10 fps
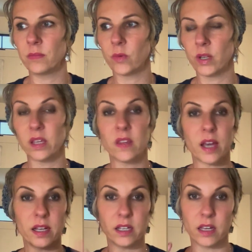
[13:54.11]
really the
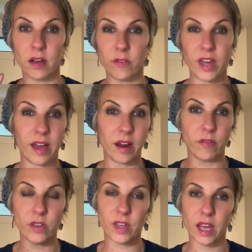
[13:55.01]
idea that
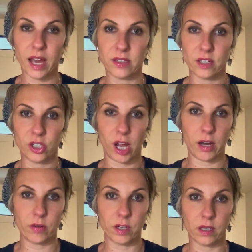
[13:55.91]
everything has a
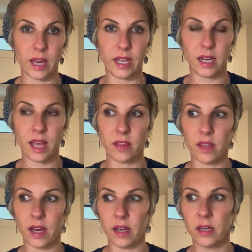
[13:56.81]
shadow and a light, and
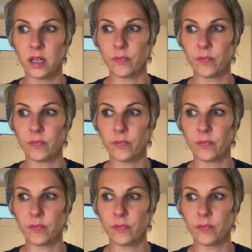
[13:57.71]
that